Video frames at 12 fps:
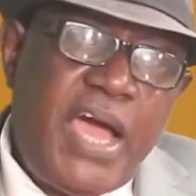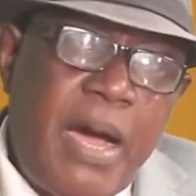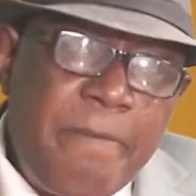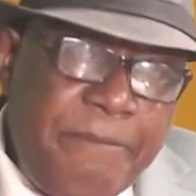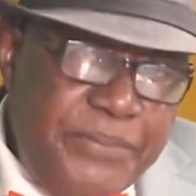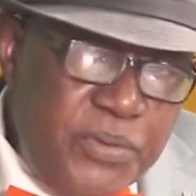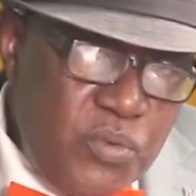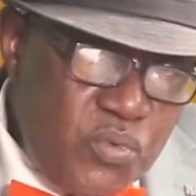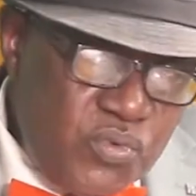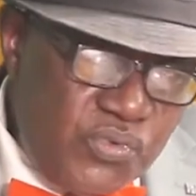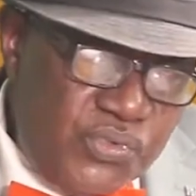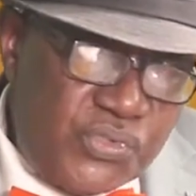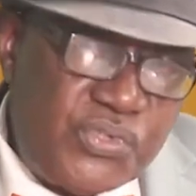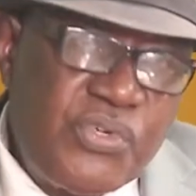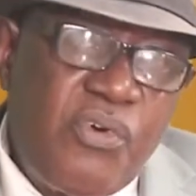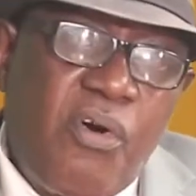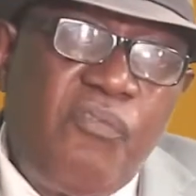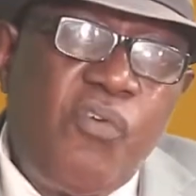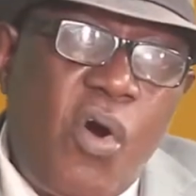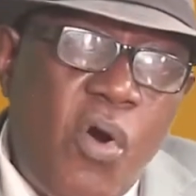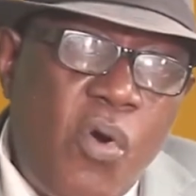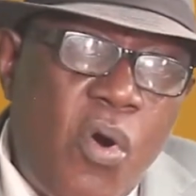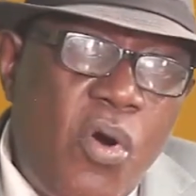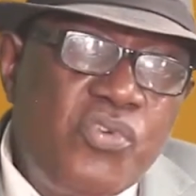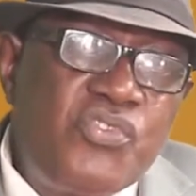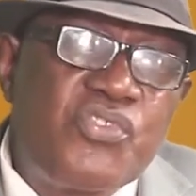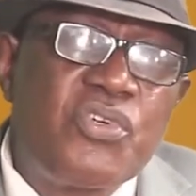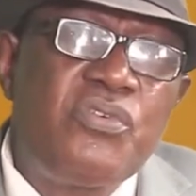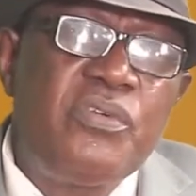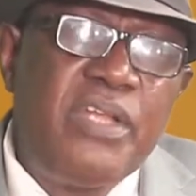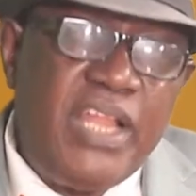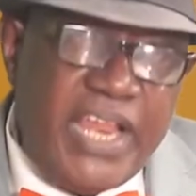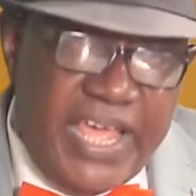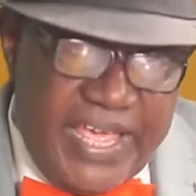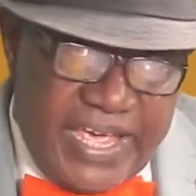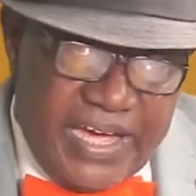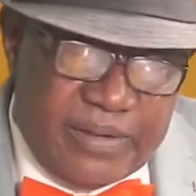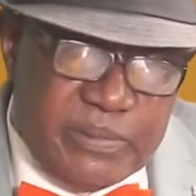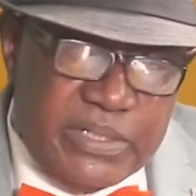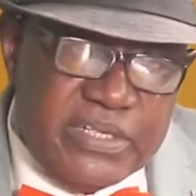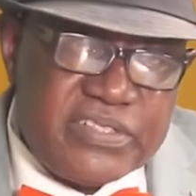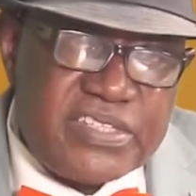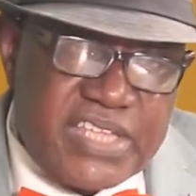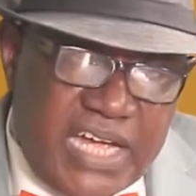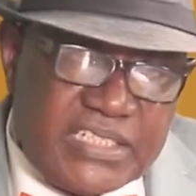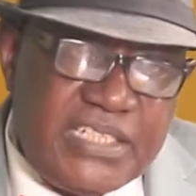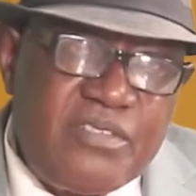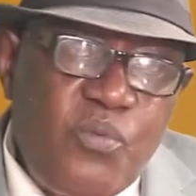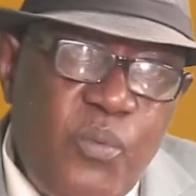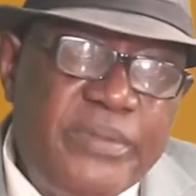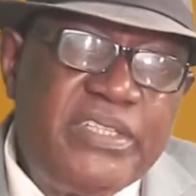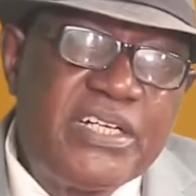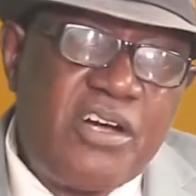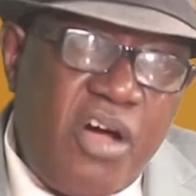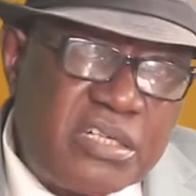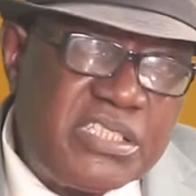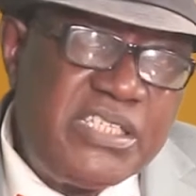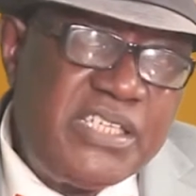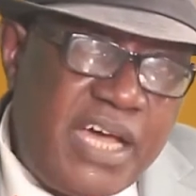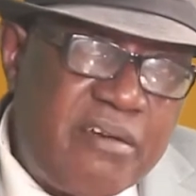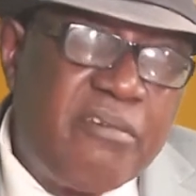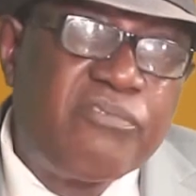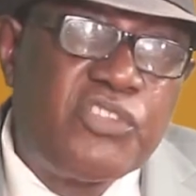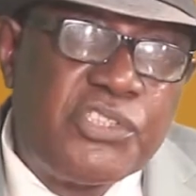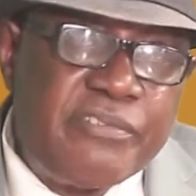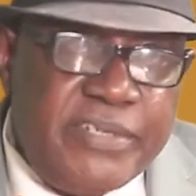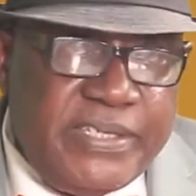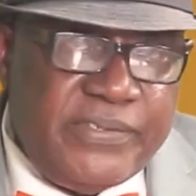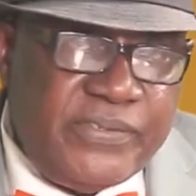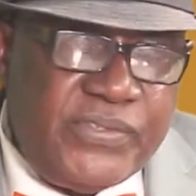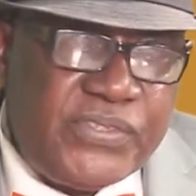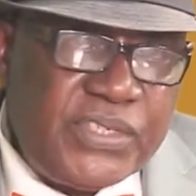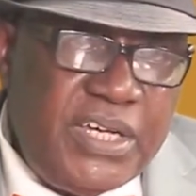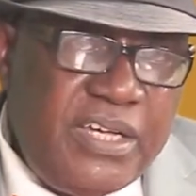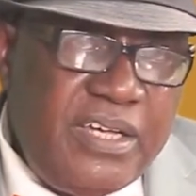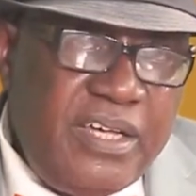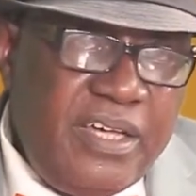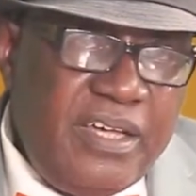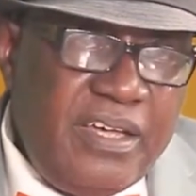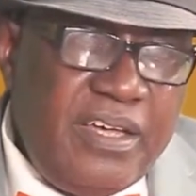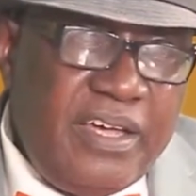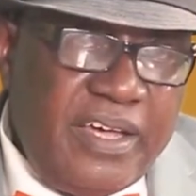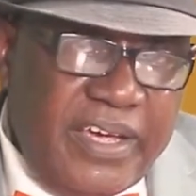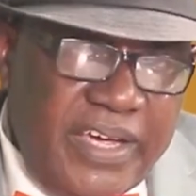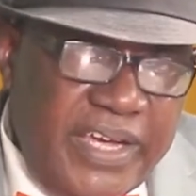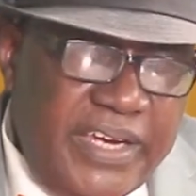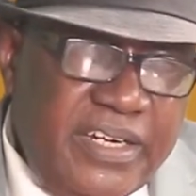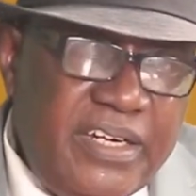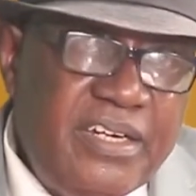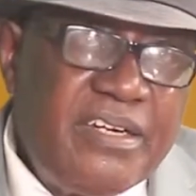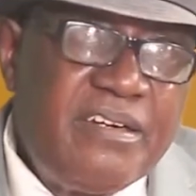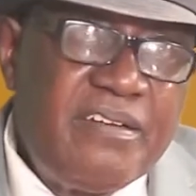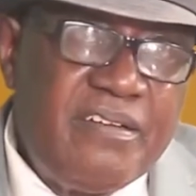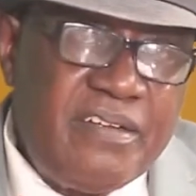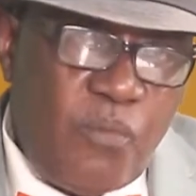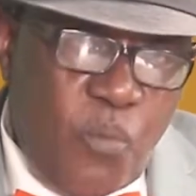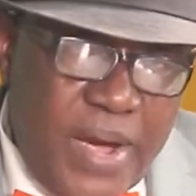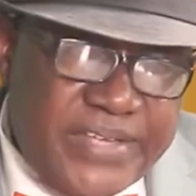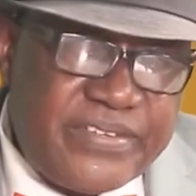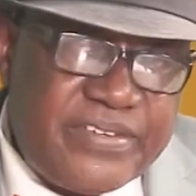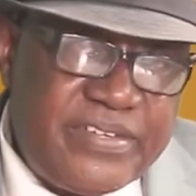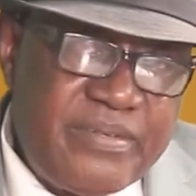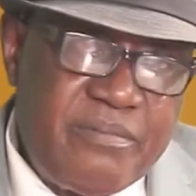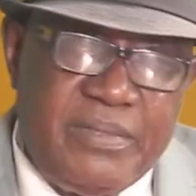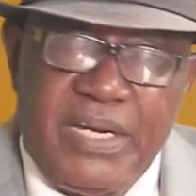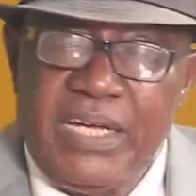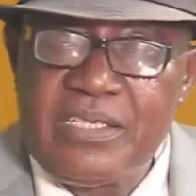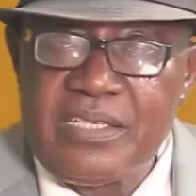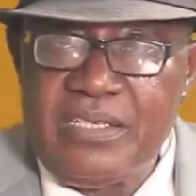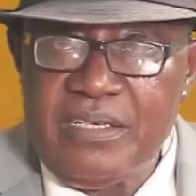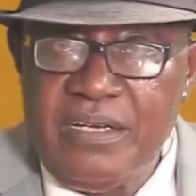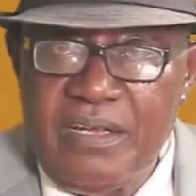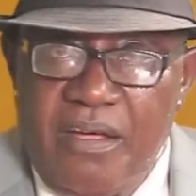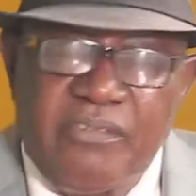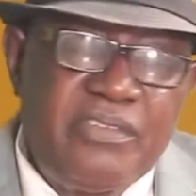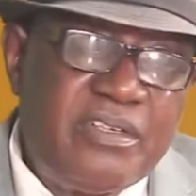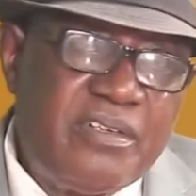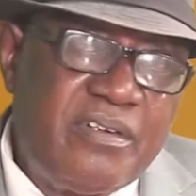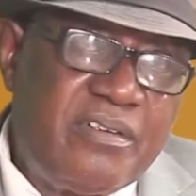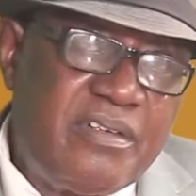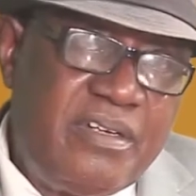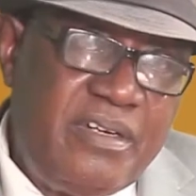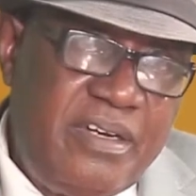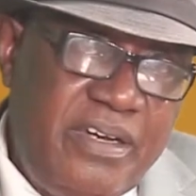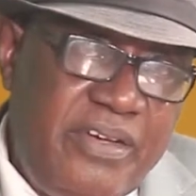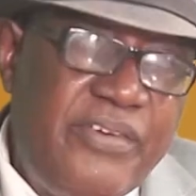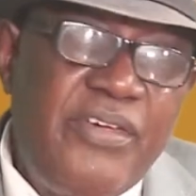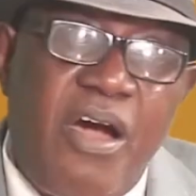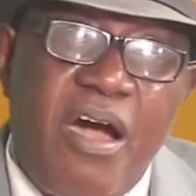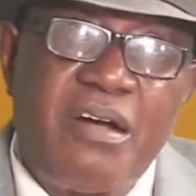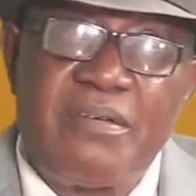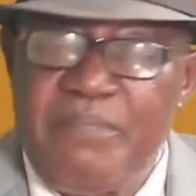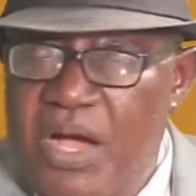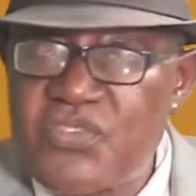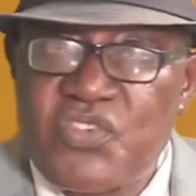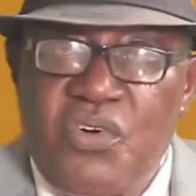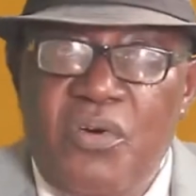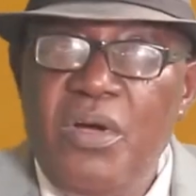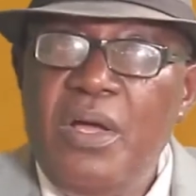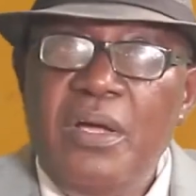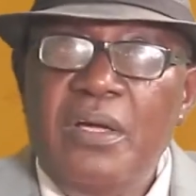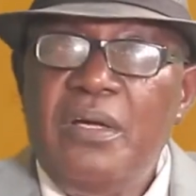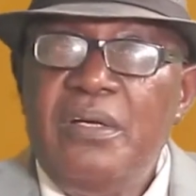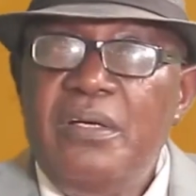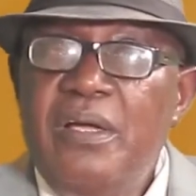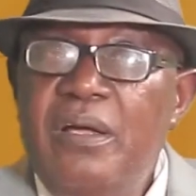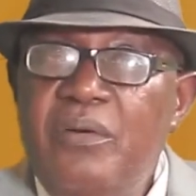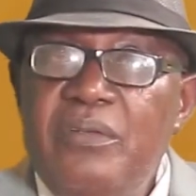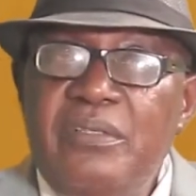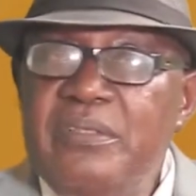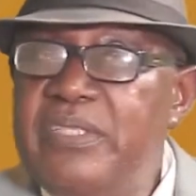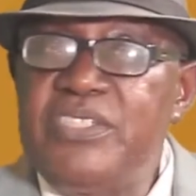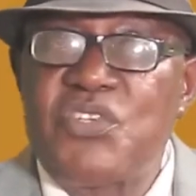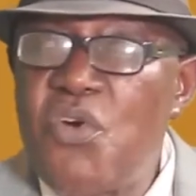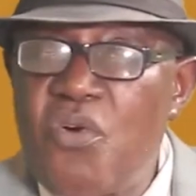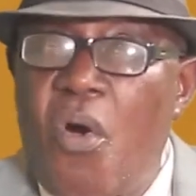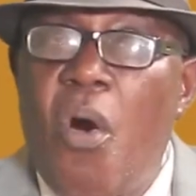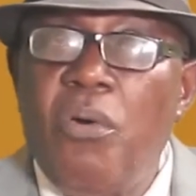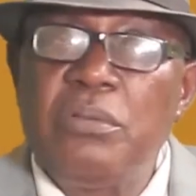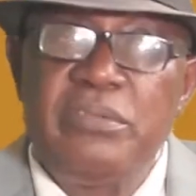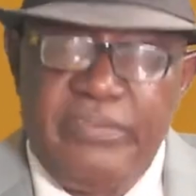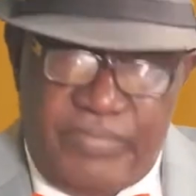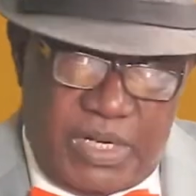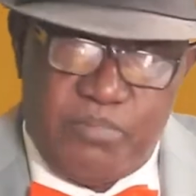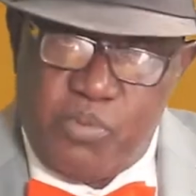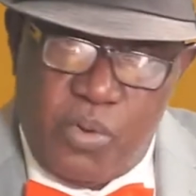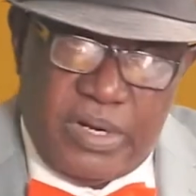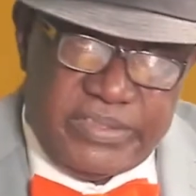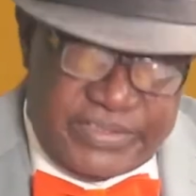abuse of ozone layer started with the cutting down of trees in the West, whether it's London, New York, Moscow, the so-called developed world.